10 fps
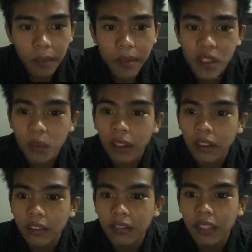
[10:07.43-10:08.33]
it's
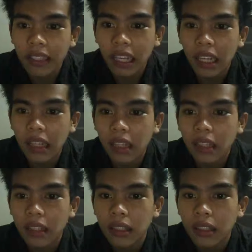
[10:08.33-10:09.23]
part of the tail
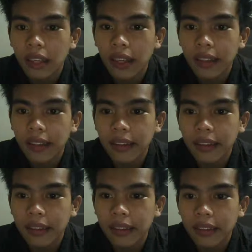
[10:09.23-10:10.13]
that
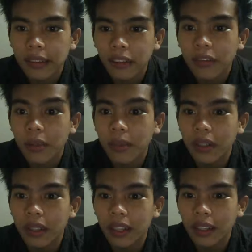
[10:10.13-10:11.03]
of the
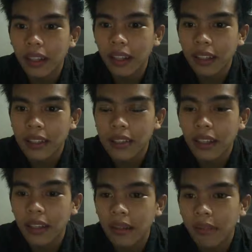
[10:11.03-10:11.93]
bird, like that. It's
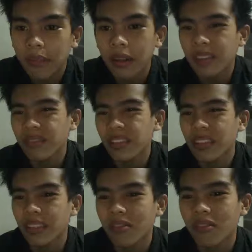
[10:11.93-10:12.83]
like part of the
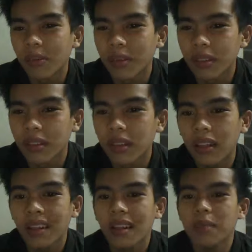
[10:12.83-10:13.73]
tail of the bird
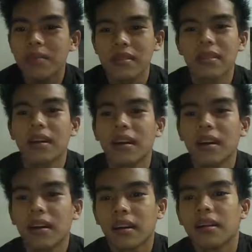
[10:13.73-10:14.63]
that helps
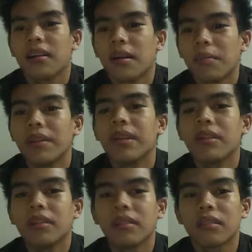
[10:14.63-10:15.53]
the
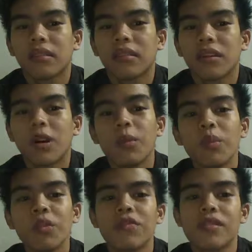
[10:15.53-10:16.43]
plane
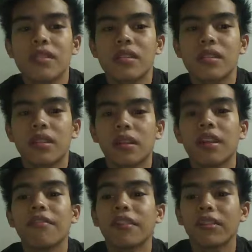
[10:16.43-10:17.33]
moves
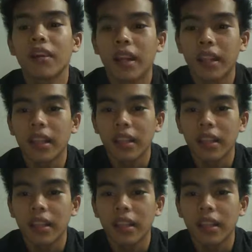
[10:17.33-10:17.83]
left and right.